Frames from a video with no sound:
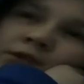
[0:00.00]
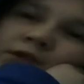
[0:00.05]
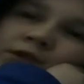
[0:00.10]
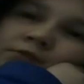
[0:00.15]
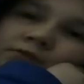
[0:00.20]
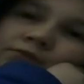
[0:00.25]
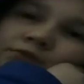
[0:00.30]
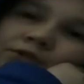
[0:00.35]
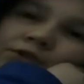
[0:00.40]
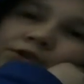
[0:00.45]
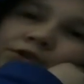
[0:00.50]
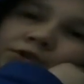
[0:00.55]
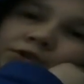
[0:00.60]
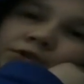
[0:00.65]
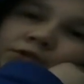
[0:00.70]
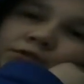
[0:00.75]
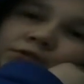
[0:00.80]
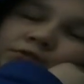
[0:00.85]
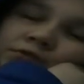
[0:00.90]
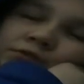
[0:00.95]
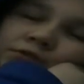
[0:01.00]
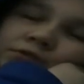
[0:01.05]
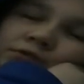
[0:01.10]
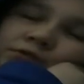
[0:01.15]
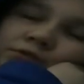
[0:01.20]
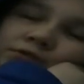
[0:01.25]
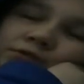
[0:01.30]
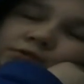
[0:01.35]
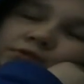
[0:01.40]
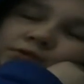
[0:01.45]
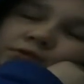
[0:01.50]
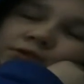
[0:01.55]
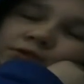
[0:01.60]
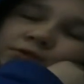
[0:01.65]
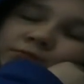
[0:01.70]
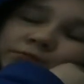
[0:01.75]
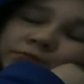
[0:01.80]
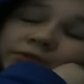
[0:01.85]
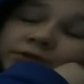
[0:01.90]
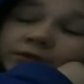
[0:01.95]
and I'm really cold so I'll go get
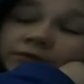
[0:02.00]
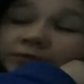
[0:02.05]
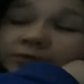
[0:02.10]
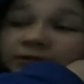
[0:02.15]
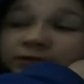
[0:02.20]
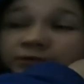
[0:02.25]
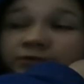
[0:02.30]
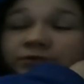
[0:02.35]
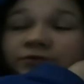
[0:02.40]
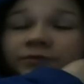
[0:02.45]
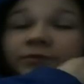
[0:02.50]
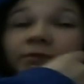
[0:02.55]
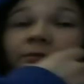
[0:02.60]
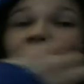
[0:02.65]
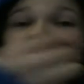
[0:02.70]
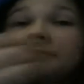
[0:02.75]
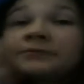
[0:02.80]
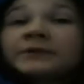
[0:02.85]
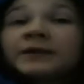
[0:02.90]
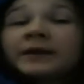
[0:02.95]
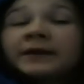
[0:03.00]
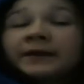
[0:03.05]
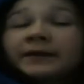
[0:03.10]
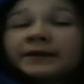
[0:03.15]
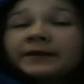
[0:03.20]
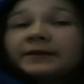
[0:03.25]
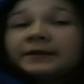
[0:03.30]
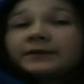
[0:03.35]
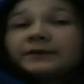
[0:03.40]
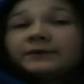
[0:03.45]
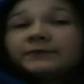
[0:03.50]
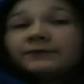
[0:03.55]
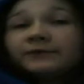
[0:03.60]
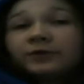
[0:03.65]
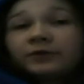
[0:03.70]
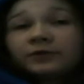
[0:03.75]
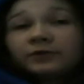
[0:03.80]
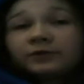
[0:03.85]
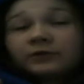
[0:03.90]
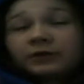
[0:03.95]
some sleep now so um, hit the
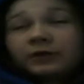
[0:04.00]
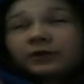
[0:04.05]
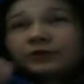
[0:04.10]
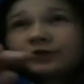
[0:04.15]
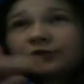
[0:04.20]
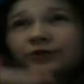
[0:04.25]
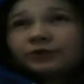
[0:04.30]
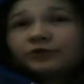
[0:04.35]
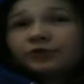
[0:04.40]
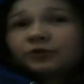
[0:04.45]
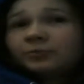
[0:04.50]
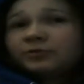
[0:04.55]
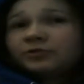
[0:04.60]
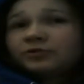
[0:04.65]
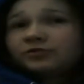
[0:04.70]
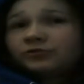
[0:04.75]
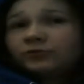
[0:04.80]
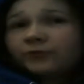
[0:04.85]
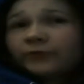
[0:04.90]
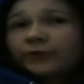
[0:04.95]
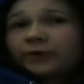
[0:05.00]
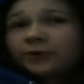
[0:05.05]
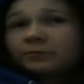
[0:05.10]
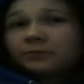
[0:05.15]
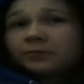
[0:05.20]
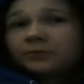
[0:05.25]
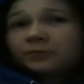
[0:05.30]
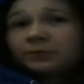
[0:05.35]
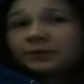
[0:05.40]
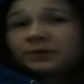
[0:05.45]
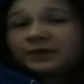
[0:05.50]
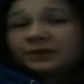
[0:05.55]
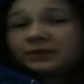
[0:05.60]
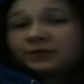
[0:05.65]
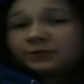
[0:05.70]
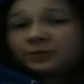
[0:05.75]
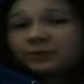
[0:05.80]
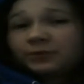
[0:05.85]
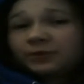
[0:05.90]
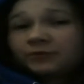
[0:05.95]
vlog I know it's gonna be a short vlog by the way
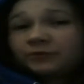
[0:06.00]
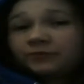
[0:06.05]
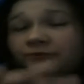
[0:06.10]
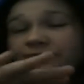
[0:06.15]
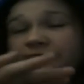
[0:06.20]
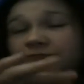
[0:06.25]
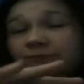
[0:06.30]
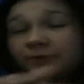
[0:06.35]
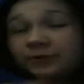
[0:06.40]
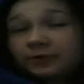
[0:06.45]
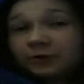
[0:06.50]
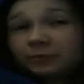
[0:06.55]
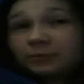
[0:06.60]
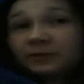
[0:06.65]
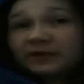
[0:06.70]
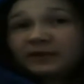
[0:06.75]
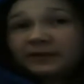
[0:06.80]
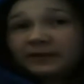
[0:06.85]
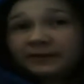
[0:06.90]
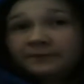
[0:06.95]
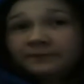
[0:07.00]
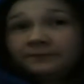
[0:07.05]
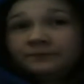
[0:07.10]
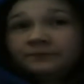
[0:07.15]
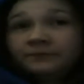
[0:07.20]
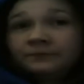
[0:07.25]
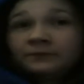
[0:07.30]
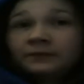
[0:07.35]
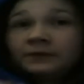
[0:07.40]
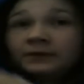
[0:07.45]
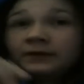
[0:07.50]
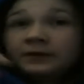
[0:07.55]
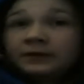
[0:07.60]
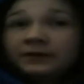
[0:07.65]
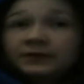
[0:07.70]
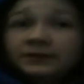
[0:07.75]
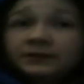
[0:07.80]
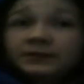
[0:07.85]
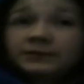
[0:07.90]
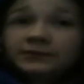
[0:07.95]
as well sorry about that
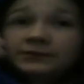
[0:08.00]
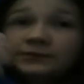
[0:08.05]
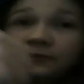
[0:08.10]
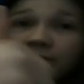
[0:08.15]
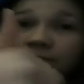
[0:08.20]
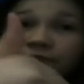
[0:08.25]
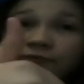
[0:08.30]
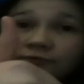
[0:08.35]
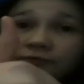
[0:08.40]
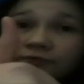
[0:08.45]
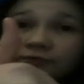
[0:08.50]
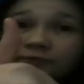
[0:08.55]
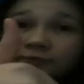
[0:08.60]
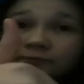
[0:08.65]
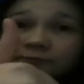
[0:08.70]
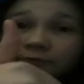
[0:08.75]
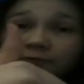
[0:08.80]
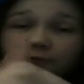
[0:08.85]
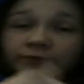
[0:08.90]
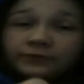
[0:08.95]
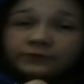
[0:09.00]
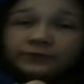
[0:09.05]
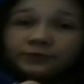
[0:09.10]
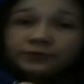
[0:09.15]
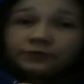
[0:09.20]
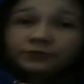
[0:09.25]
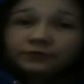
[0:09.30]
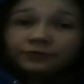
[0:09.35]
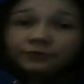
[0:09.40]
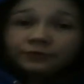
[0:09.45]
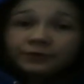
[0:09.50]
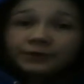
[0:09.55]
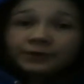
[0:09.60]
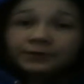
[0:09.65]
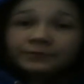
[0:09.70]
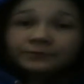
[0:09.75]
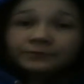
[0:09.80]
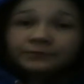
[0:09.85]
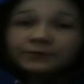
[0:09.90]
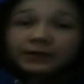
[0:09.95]
hit this vlog thumbs up button if you enjoy
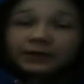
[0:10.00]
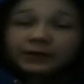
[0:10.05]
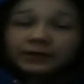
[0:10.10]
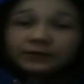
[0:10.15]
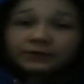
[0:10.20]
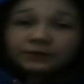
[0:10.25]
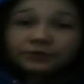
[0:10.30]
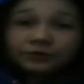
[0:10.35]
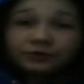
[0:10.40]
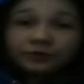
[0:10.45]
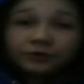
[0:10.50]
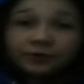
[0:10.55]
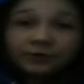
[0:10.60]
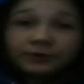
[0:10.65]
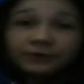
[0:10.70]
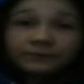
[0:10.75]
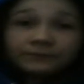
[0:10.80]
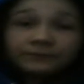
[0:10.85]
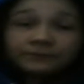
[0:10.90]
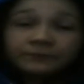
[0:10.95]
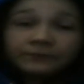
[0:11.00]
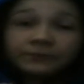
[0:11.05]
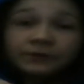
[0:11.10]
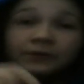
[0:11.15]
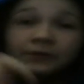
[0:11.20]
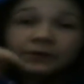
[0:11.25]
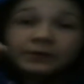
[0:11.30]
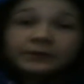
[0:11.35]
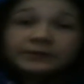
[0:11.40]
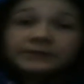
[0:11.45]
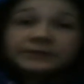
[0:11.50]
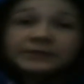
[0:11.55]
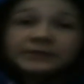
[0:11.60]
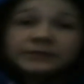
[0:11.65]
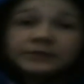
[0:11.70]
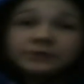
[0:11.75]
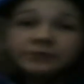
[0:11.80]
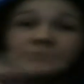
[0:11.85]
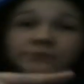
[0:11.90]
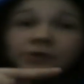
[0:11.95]
it and good night I'll see
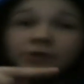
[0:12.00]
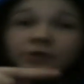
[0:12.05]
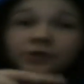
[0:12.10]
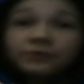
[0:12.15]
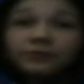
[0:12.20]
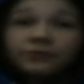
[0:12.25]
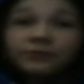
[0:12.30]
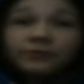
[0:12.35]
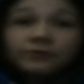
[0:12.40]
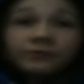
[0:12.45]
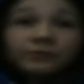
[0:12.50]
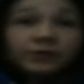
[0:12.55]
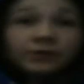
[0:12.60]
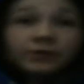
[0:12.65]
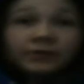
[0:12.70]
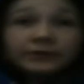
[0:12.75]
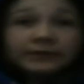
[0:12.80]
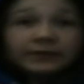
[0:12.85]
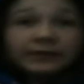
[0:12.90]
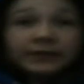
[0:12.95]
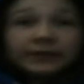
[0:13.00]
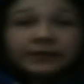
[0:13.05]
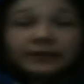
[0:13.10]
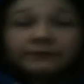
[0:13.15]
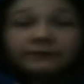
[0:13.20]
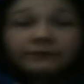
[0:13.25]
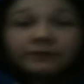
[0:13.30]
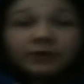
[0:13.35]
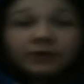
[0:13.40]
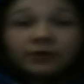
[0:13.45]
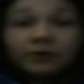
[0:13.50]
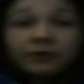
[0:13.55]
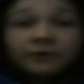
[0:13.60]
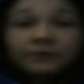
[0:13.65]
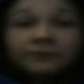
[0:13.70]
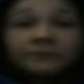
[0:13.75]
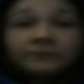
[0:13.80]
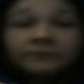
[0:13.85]
you tomorrow with another daily vlog